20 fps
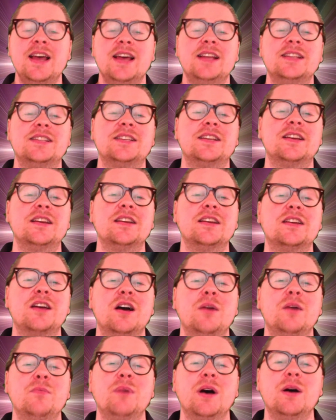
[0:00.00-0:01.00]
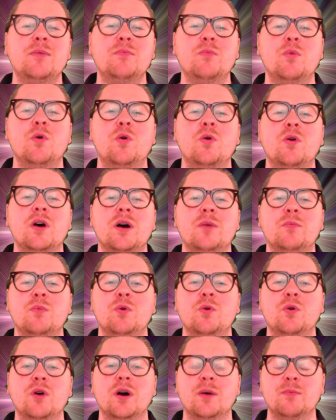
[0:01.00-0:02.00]
It's going to come out more and
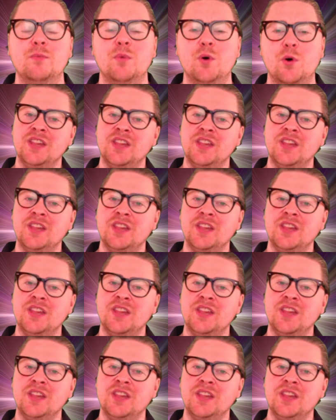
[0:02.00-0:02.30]
more and more.